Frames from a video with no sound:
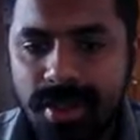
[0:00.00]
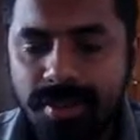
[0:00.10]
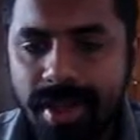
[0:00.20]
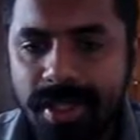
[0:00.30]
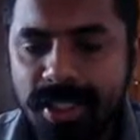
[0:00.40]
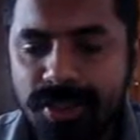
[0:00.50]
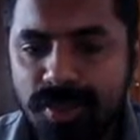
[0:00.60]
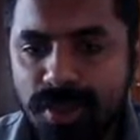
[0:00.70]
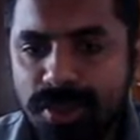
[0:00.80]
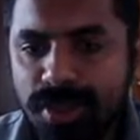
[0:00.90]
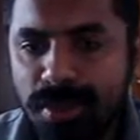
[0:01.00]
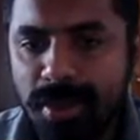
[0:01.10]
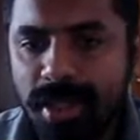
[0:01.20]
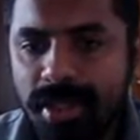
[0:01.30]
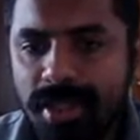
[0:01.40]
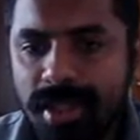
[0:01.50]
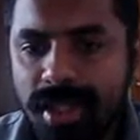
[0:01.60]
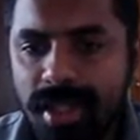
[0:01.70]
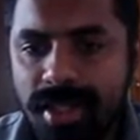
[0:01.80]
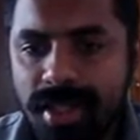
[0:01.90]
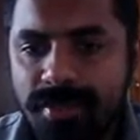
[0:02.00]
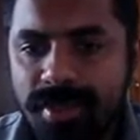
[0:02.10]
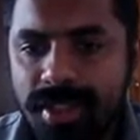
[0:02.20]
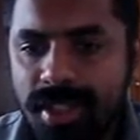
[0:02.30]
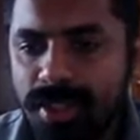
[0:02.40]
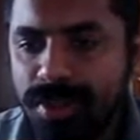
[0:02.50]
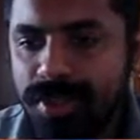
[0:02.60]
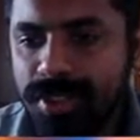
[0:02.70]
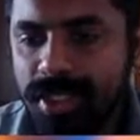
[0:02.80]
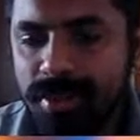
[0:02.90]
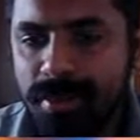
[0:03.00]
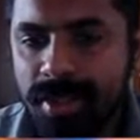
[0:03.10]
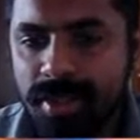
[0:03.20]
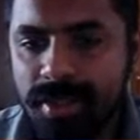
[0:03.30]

White is forced to play the king and we can do the checkmate.